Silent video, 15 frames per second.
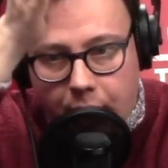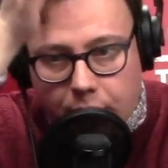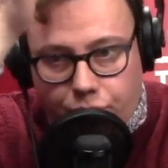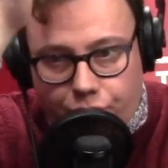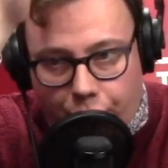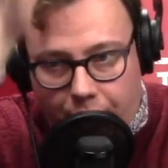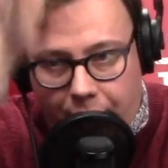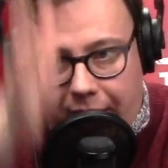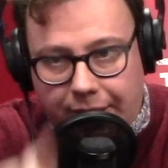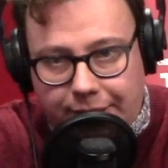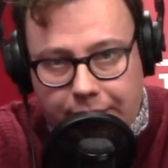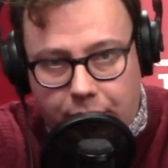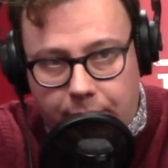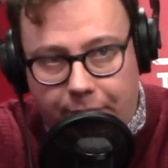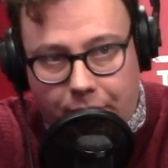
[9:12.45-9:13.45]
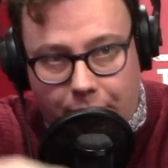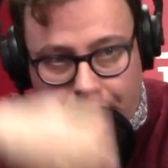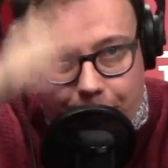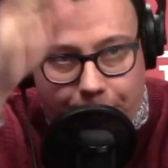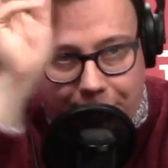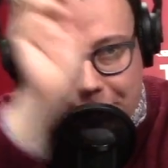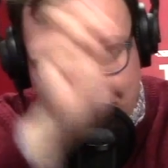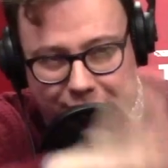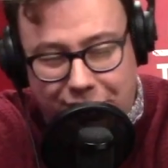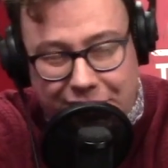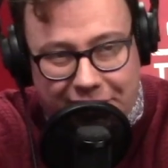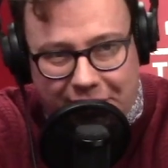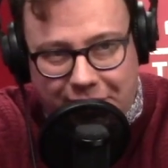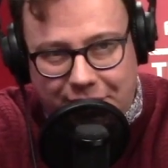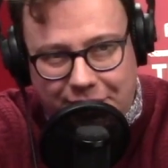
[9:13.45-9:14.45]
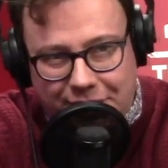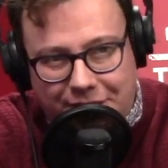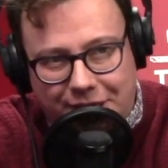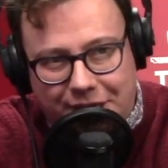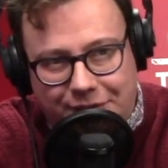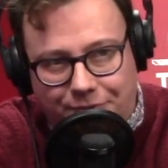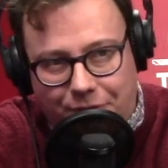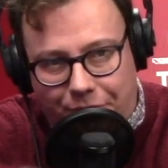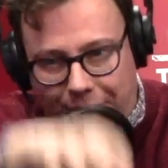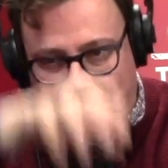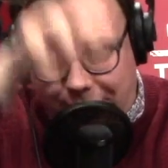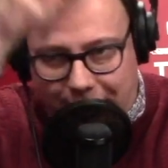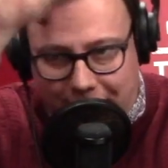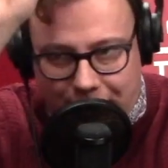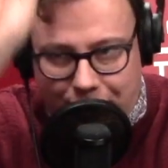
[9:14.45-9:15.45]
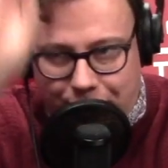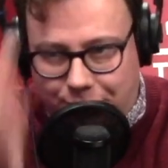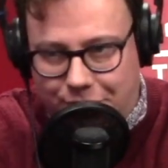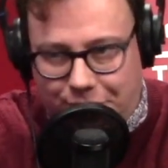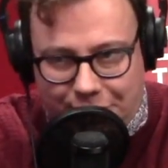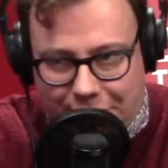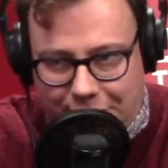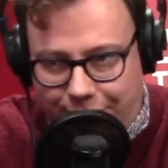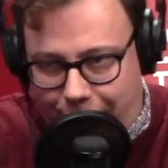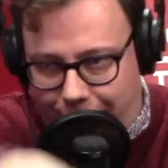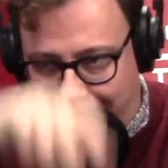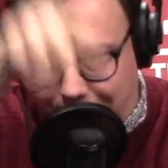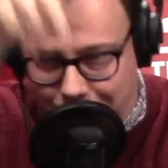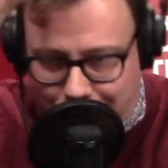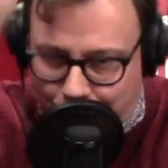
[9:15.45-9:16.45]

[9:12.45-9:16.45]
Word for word: draw a line down the middle and go, this is the, these are the successful things, these are the unsuccessful things.